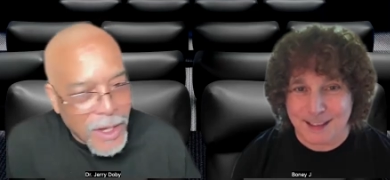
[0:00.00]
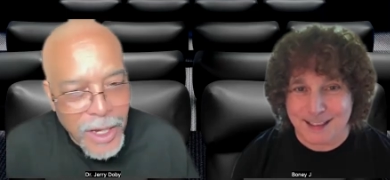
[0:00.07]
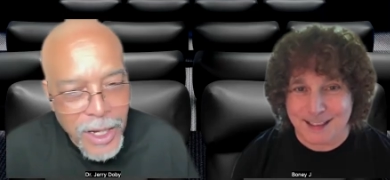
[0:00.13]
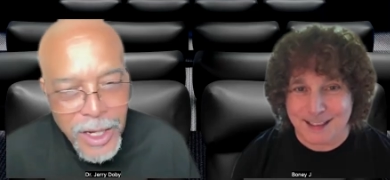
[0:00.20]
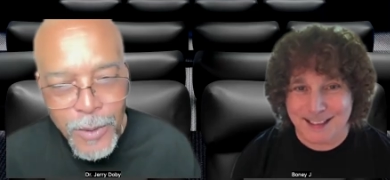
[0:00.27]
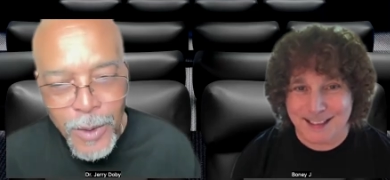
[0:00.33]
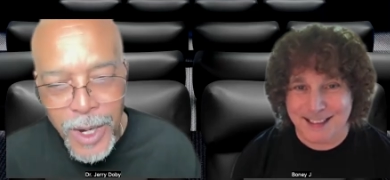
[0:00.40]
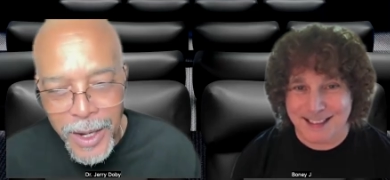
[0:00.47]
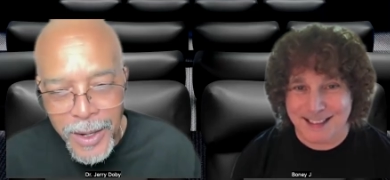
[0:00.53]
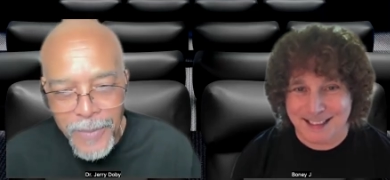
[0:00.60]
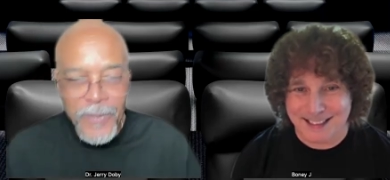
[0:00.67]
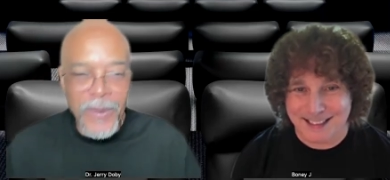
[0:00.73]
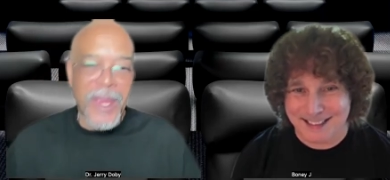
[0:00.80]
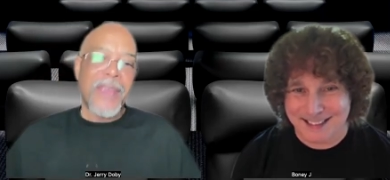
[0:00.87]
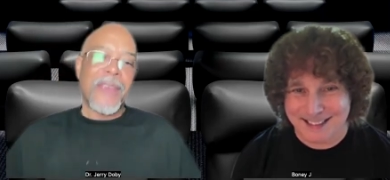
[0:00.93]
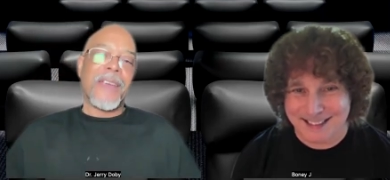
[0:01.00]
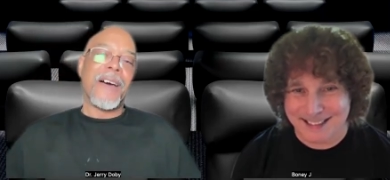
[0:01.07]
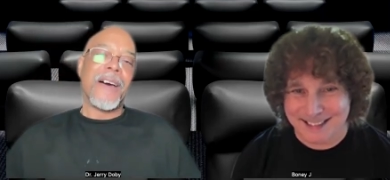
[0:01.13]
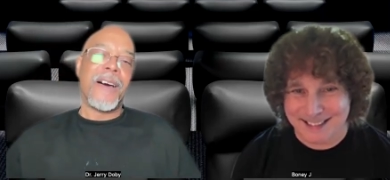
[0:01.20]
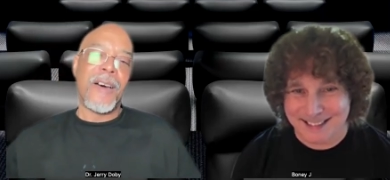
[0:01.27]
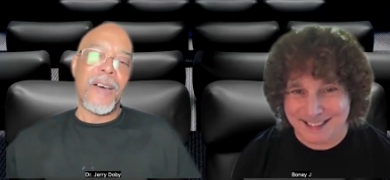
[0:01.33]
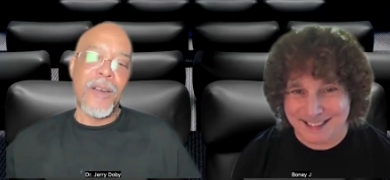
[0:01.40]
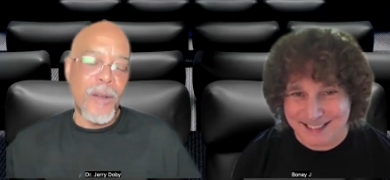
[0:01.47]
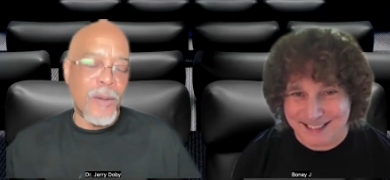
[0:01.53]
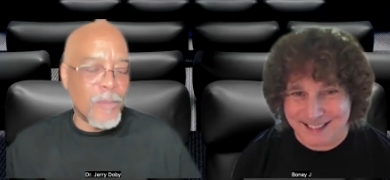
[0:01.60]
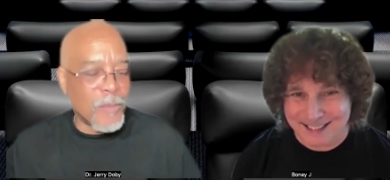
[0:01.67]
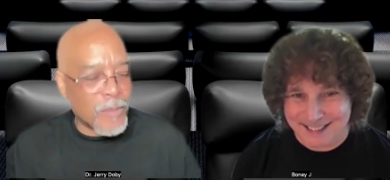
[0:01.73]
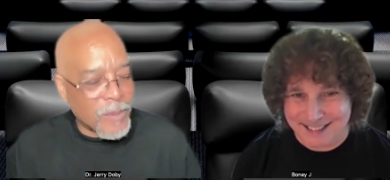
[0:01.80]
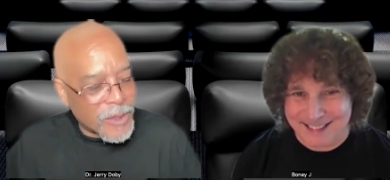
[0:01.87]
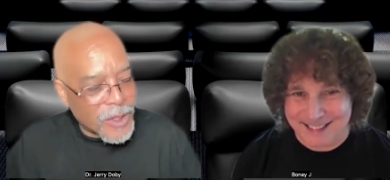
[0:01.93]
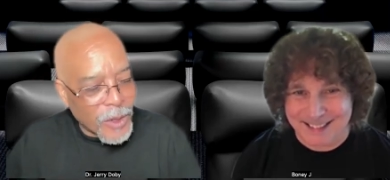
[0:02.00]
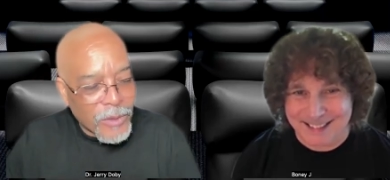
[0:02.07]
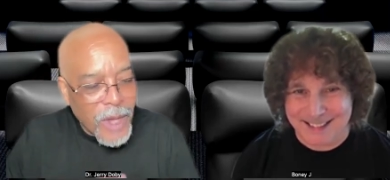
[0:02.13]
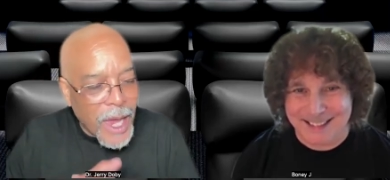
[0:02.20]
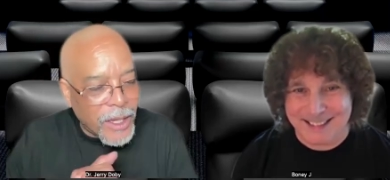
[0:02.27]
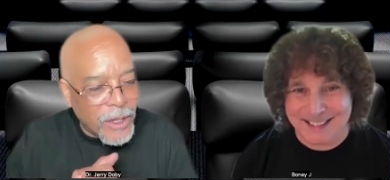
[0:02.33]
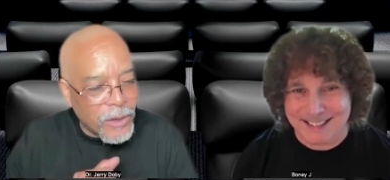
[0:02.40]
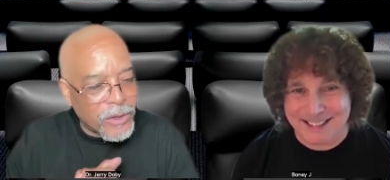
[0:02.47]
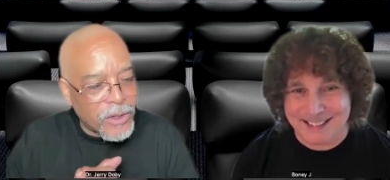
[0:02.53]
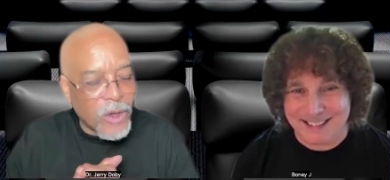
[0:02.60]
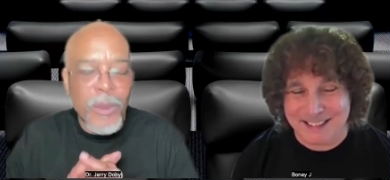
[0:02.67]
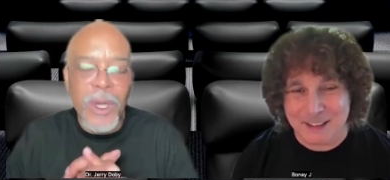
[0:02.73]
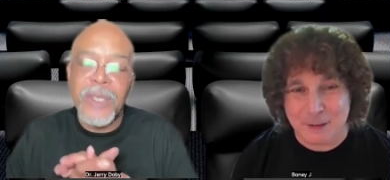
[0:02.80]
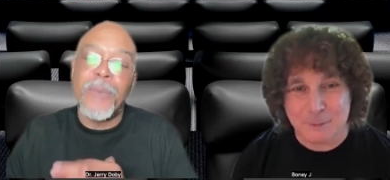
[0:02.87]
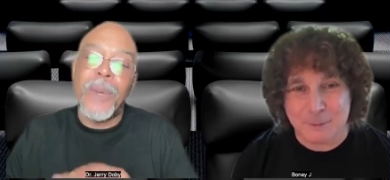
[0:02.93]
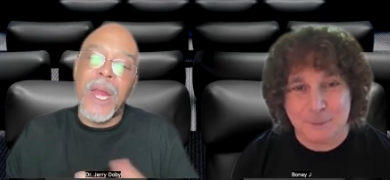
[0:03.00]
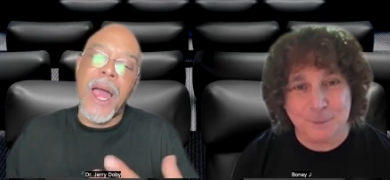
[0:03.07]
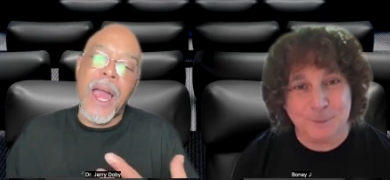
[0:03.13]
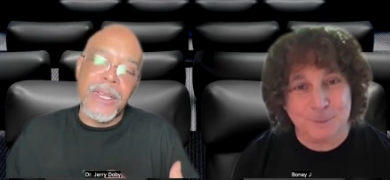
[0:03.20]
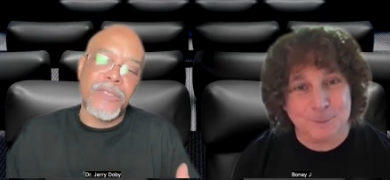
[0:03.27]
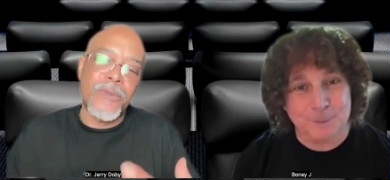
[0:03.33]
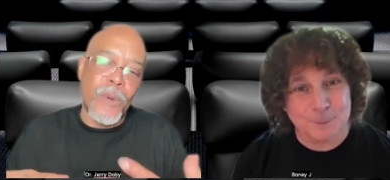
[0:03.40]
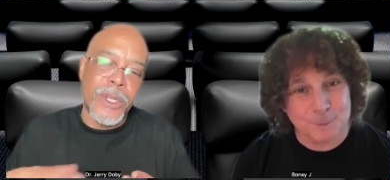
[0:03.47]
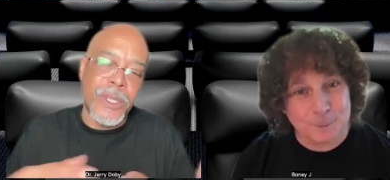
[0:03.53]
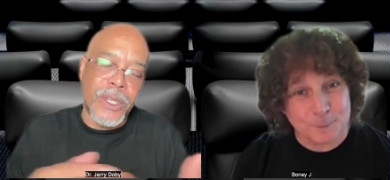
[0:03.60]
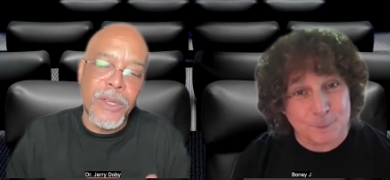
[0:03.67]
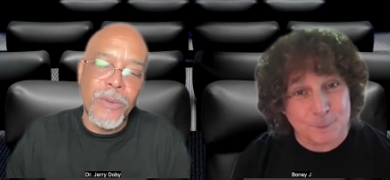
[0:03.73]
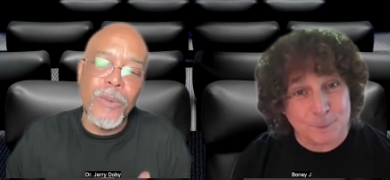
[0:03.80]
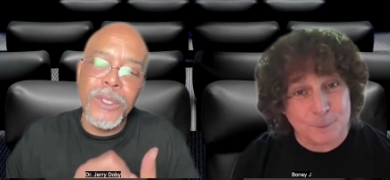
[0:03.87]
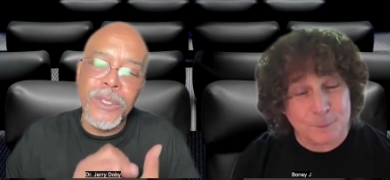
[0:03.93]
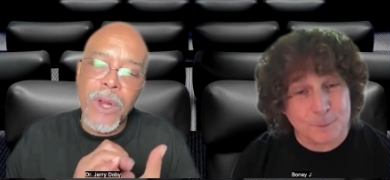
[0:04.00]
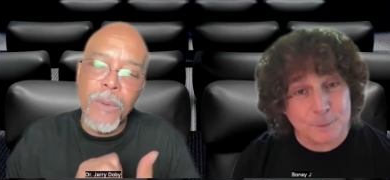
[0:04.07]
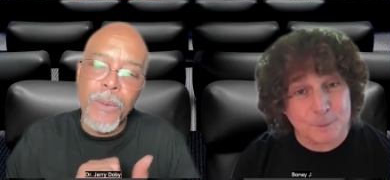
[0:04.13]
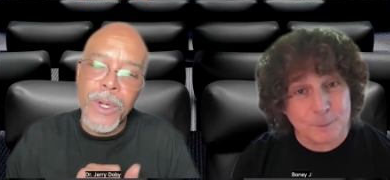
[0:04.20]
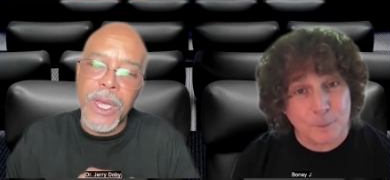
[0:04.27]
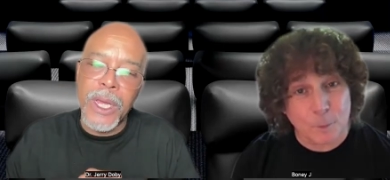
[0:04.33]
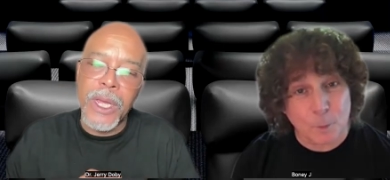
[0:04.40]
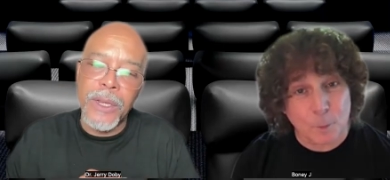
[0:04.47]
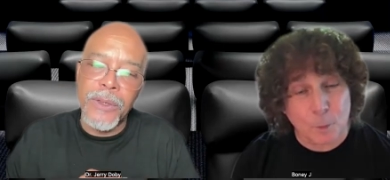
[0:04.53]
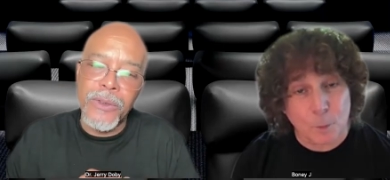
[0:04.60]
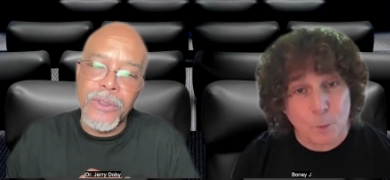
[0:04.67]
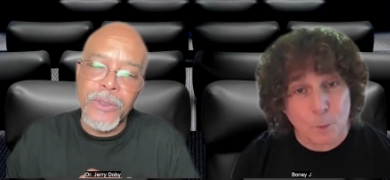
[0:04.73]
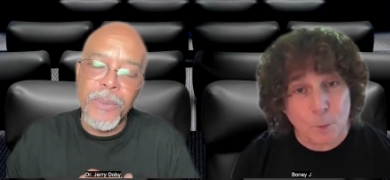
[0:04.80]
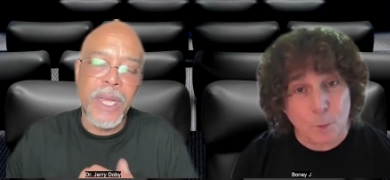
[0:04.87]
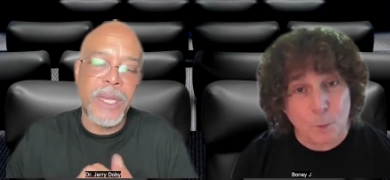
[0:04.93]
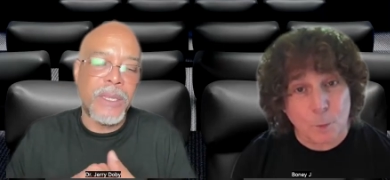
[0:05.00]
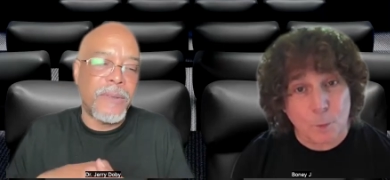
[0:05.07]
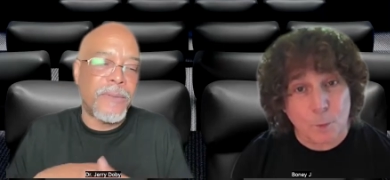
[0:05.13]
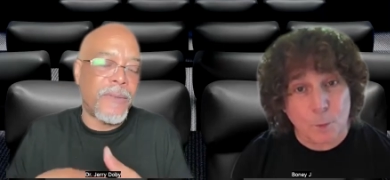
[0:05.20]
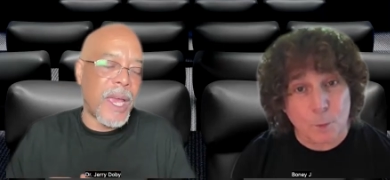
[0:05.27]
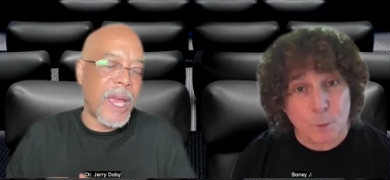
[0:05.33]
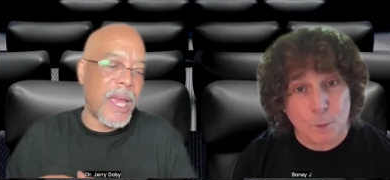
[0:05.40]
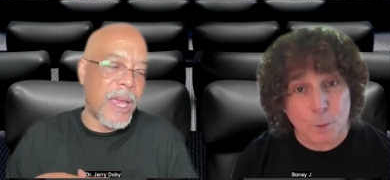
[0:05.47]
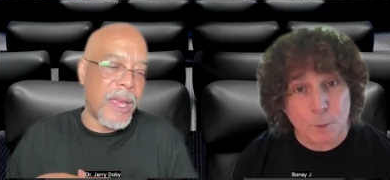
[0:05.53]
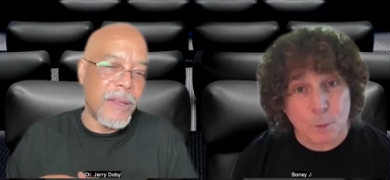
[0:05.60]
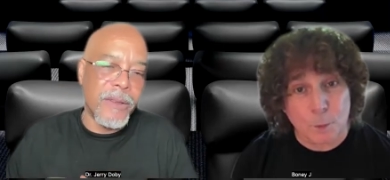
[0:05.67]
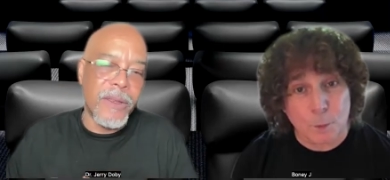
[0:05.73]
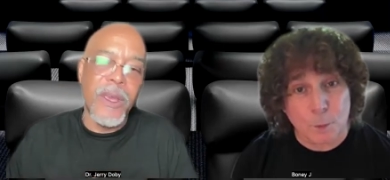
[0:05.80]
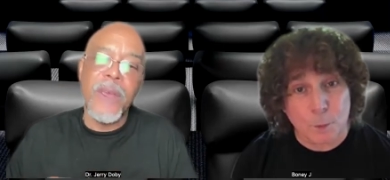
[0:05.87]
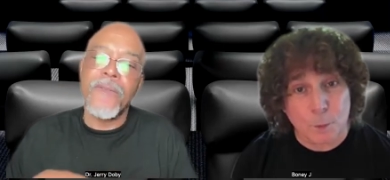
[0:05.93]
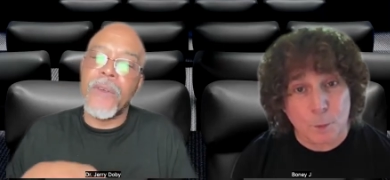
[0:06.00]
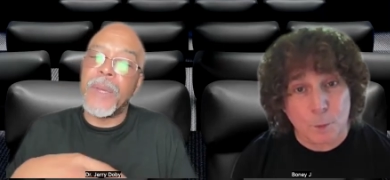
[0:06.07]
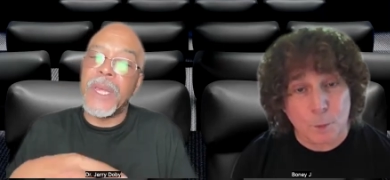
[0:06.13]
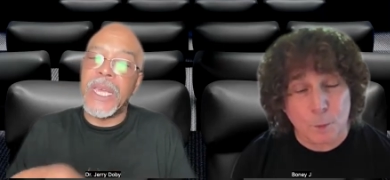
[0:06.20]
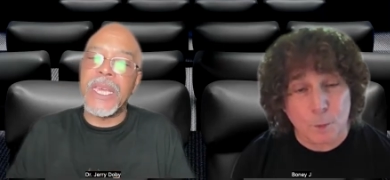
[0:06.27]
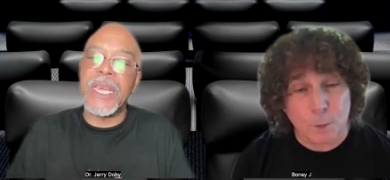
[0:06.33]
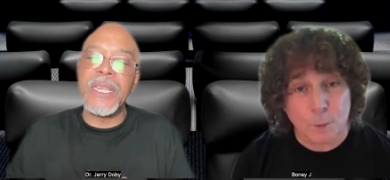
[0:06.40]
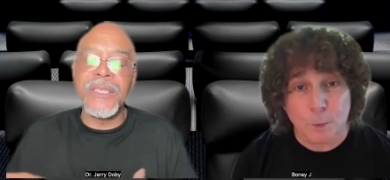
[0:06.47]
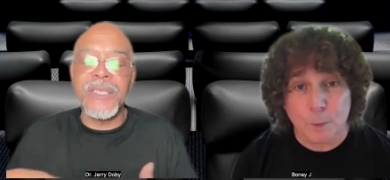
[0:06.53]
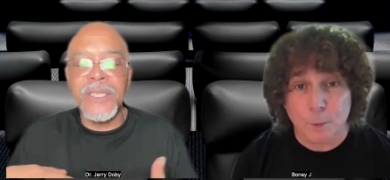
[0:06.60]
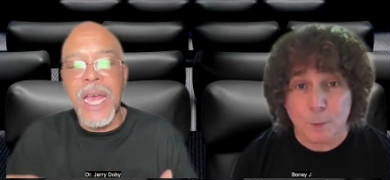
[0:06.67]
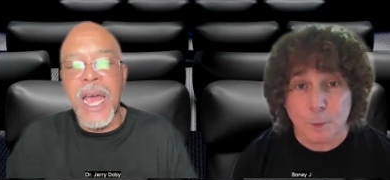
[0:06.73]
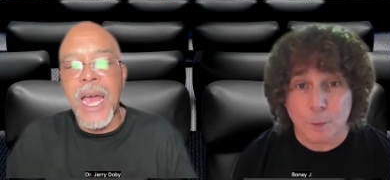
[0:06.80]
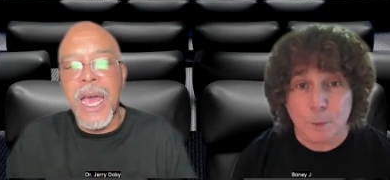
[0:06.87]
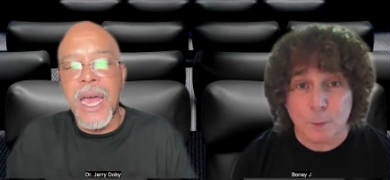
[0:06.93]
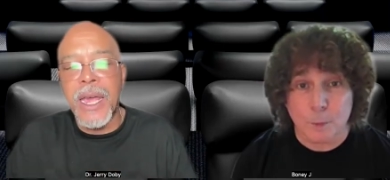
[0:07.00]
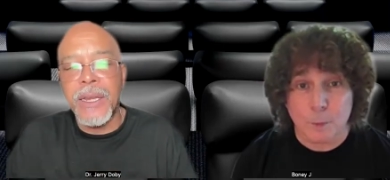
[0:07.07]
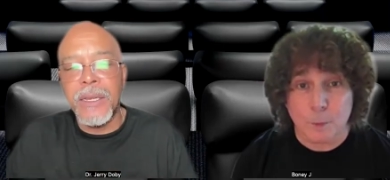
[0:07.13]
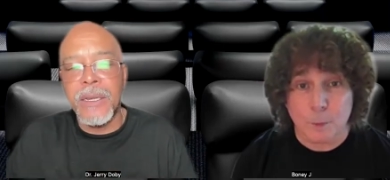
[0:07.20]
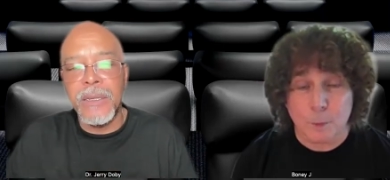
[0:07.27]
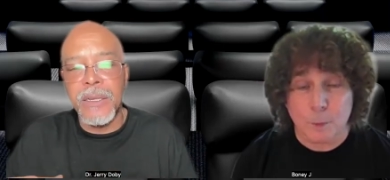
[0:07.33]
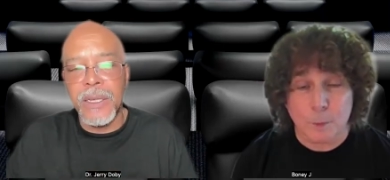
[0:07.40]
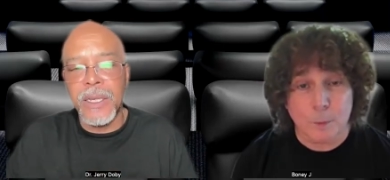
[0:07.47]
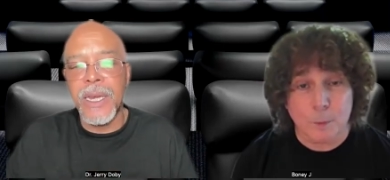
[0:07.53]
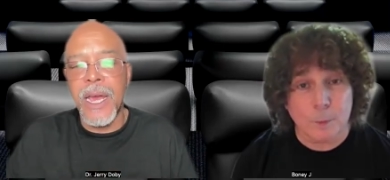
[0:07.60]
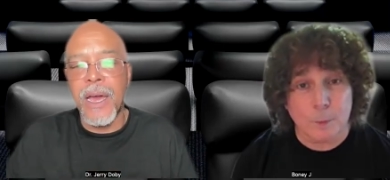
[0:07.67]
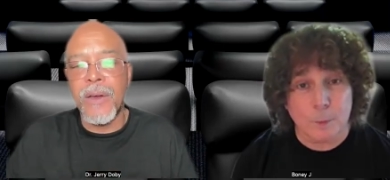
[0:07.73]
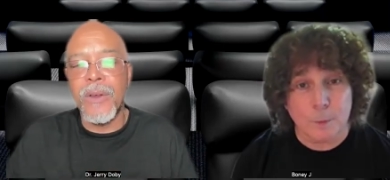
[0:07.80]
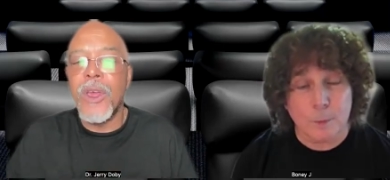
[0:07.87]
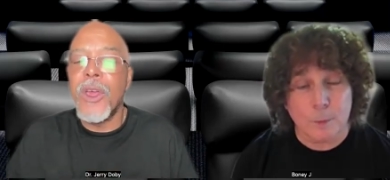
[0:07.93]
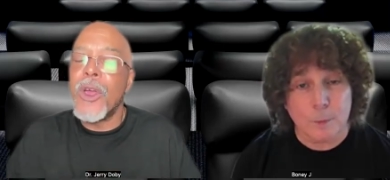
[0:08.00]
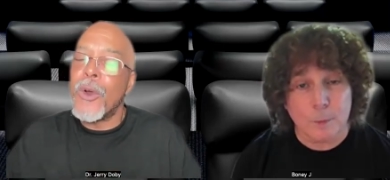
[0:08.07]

Speaker 1: Anyway, um, so thank you so much. But I just wanted, can we start with an introspective and from the inside looking out?